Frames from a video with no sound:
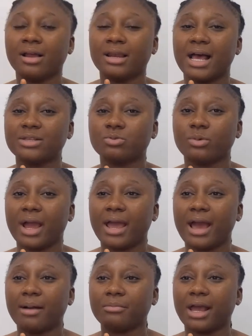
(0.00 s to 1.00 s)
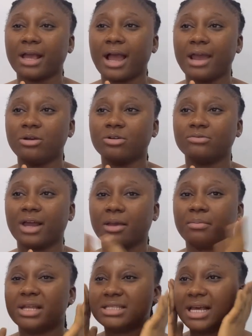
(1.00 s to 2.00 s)
that's why i'm like kind of like
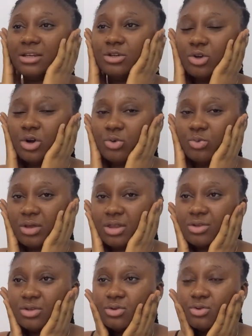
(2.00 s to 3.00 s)
mentally done with